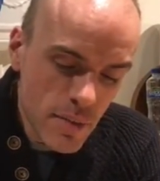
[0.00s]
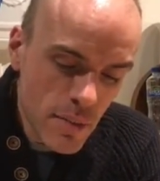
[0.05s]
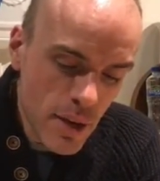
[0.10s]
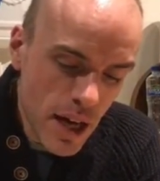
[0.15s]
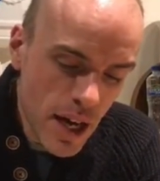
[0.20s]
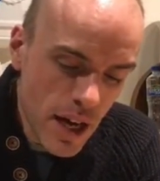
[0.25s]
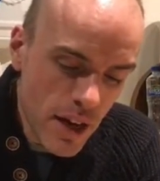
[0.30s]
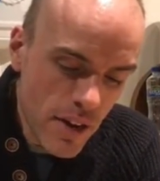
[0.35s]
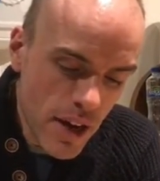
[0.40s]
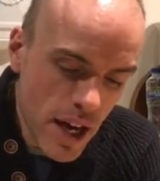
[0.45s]

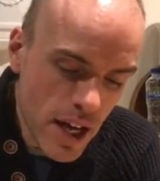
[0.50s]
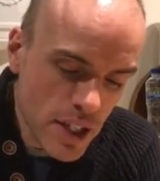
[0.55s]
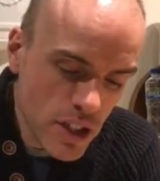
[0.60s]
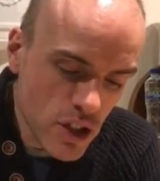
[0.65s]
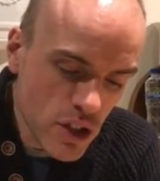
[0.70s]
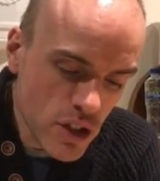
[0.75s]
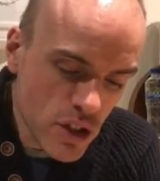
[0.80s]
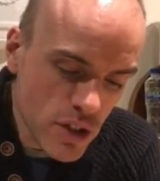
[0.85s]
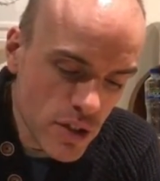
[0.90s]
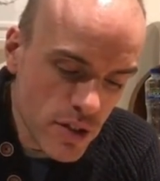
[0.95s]

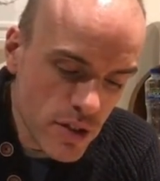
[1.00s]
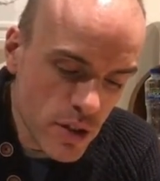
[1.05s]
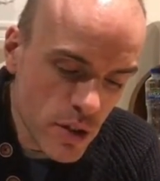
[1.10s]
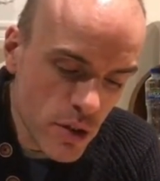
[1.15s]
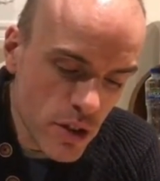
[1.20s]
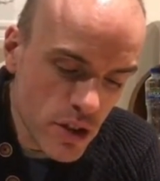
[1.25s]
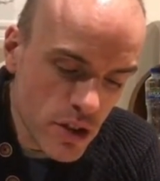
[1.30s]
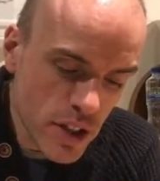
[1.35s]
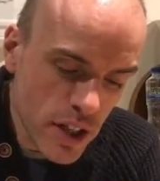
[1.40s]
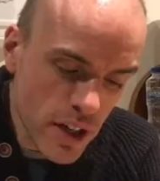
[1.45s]
Maharaj
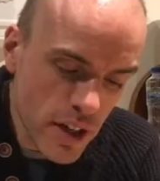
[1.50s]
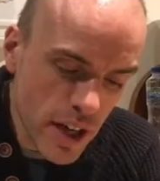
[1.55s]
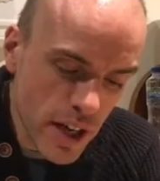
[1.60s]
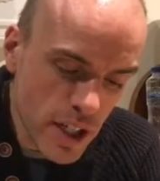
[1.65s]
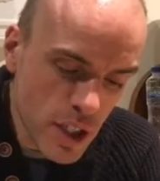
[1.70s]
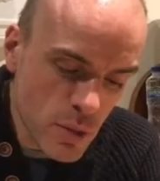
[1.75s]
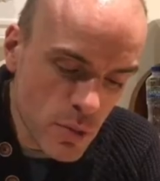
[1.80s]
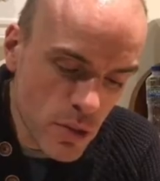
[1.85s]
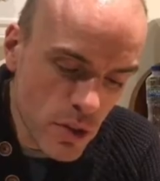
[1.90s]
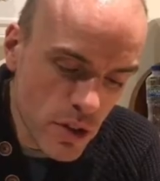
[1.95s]
Yudhishthira
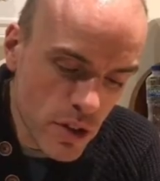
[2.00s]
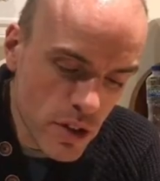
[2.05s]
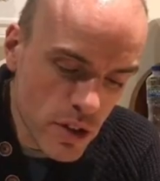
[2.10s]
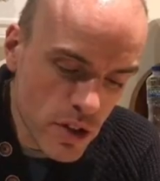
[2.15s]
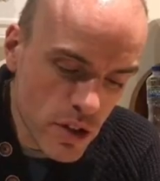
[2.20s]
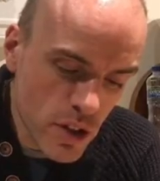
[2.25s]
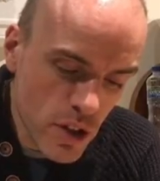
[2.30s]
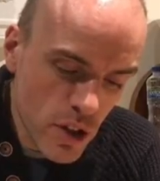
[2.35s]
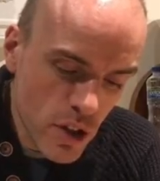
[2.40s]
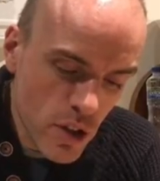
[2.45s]
and his
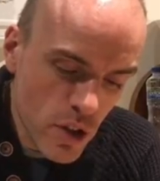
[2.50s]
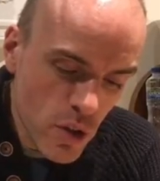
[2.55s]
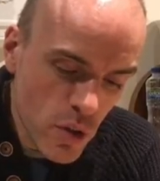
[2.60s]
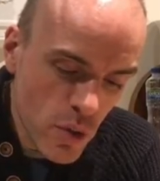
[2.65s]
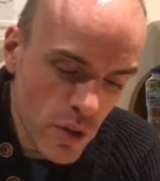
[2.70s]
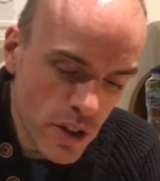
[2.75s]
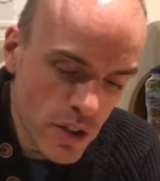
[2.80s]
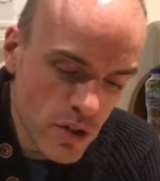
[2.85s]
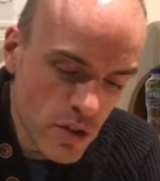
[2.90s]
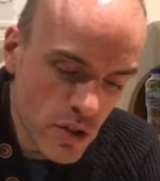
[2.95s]
brothers
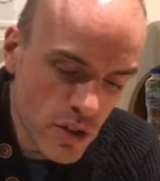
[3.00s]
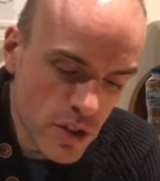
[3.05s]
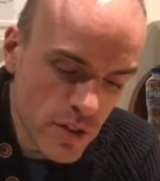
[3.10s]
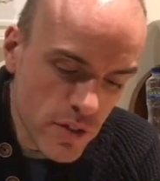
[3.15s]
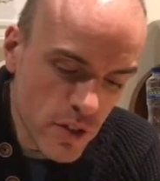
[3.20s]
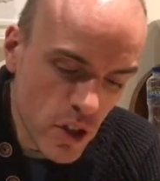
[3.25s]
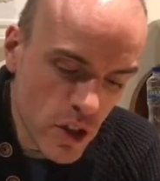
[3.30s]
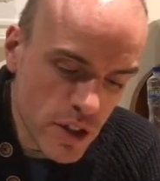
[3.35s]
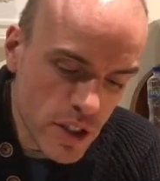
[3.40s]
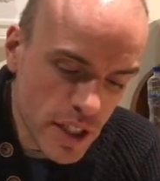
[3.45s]
were the sons
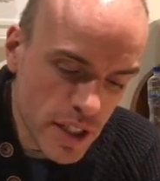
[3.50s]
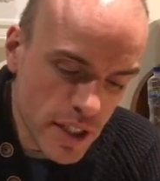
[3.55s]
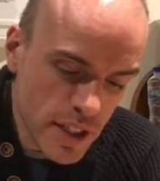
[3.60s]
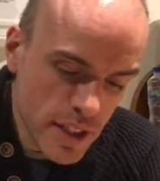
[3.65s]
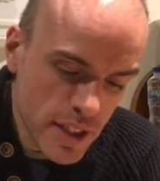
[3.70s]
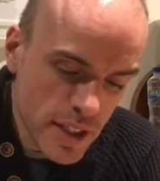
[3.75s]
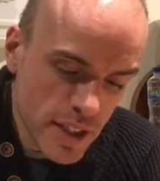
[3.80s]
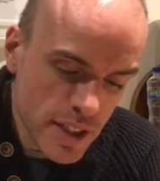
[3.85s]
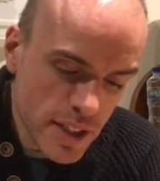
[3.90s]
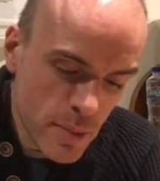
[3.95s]
of Kunti,
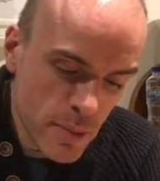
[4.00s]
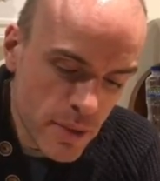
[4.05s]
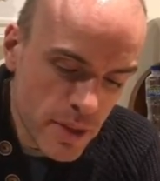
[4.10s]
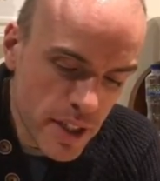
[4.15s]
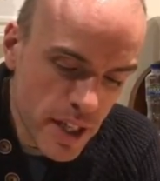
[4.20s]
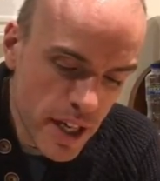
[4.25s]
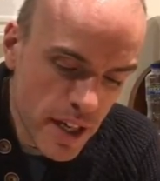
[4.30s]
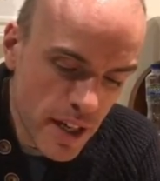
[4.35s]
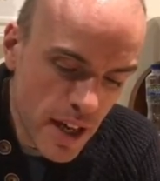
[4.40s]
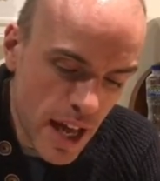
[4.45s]
the
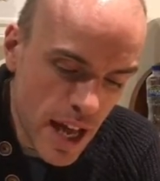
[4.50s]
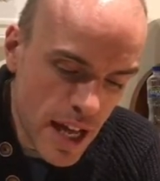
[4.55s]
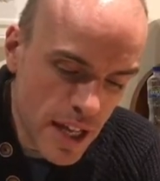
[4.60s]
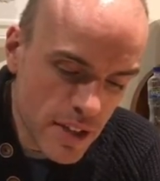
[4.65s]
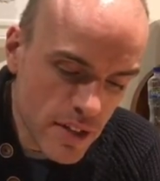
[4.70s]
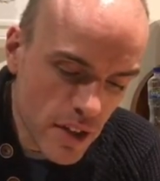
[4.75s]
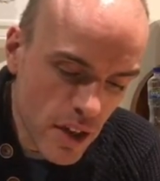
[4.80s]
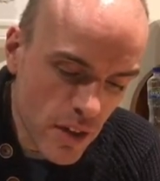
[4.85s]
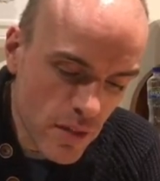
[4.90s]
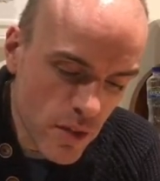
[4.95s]
paternal
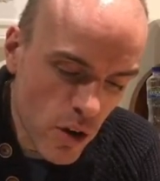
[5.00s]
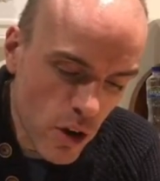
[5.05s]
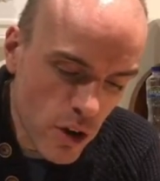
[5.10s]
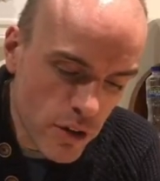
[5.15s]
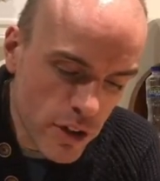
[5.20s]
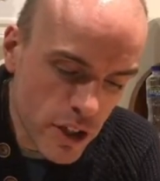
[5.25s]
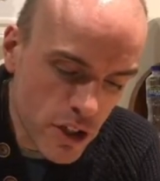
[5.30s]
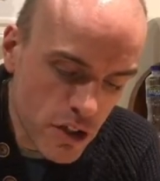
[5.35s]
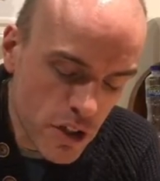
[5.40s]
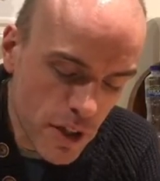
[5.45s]
aunt of Lord
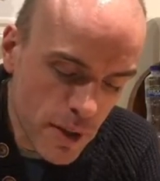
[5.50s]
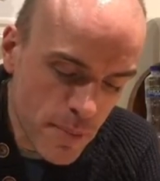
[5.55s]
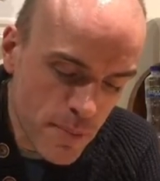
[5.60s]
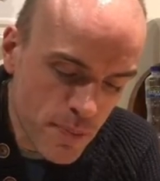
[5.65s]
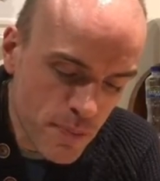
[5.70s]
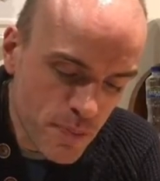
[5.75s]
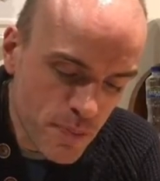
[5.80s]
Krishna,